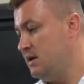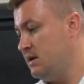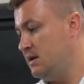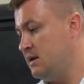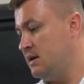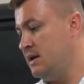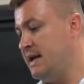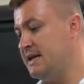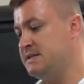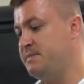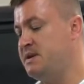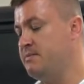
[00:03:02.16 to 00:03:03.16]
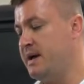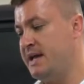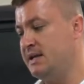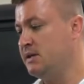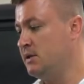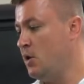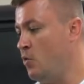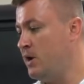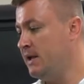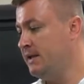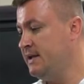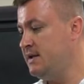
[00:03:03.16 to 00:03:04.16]
It has been made
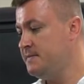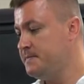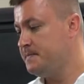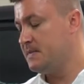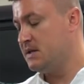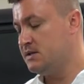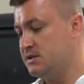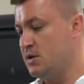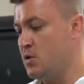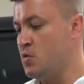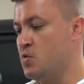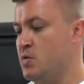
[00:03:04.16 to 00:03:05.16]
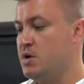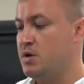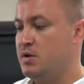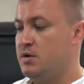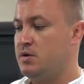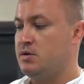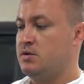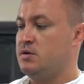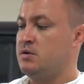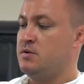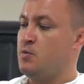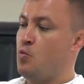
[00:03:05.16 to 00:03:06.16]
locally. So
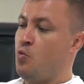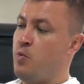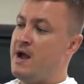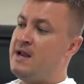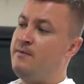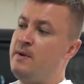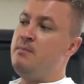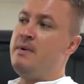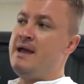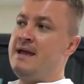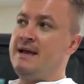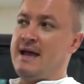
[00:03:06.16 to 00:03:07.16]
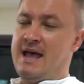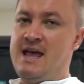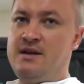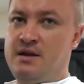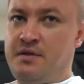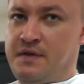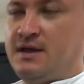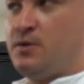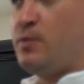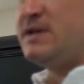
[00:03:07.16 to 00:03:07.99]
when we make anything